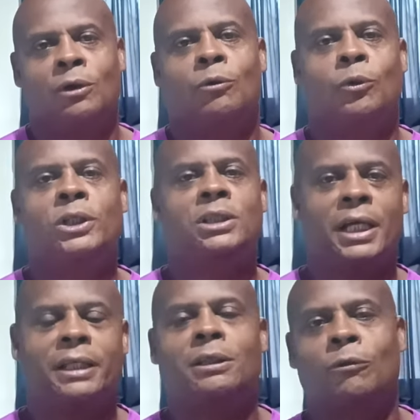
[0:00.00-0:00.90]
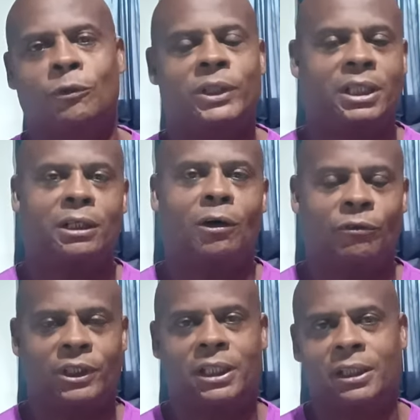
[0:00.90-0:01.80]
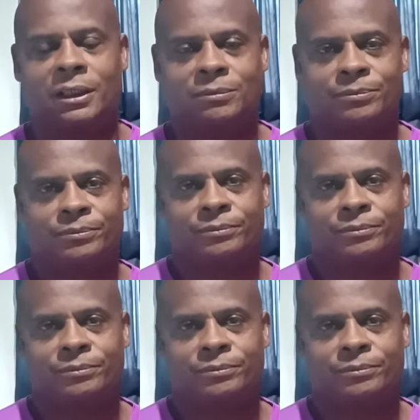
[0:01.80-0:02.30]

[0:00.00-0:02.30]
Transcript: We think that when we get over here,